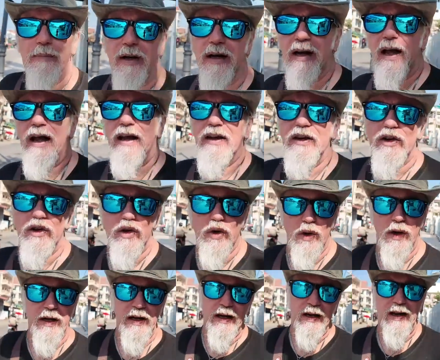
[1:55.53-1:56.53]
but I
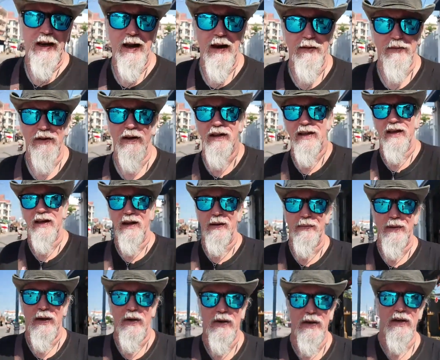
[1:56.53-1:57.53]
enjoyed everything
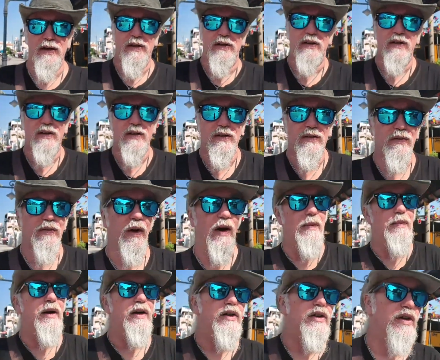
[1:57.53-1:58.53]
about it,
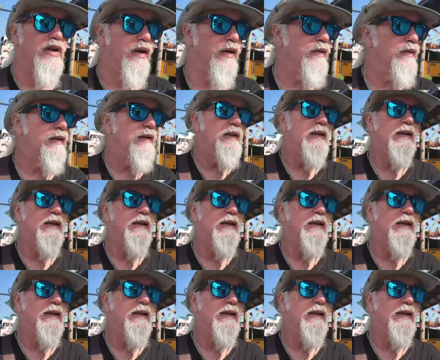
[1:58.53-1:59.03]
very much so.